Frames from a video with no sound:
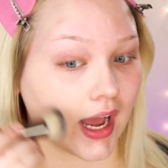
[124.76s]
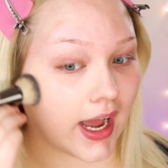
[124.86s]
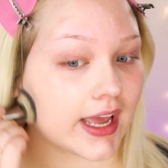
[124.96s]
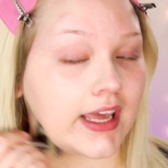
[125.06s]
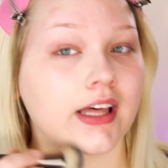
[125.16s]

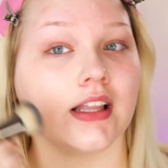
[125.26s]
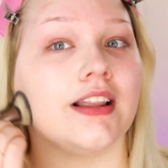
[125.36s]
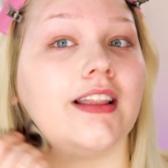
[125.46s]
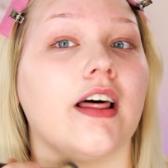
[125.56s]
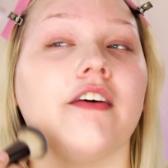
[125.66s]
I
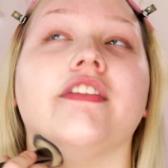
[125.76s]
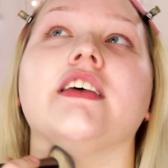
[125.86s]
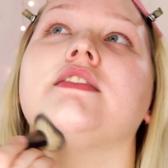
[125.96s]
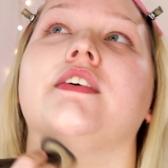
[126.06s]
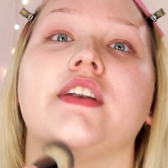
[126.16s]
love
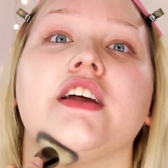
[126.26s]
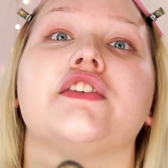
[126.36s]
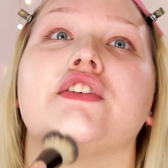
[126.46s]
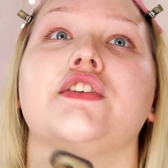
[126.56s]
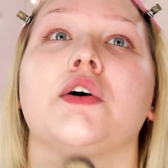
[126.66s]
this
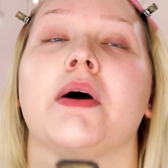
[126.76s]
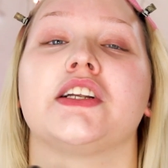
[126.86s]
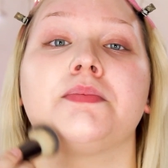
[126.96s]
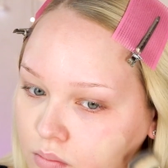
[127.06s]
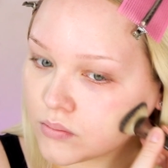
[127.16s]
foundation so
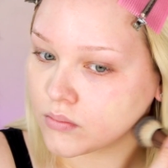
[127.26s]
much.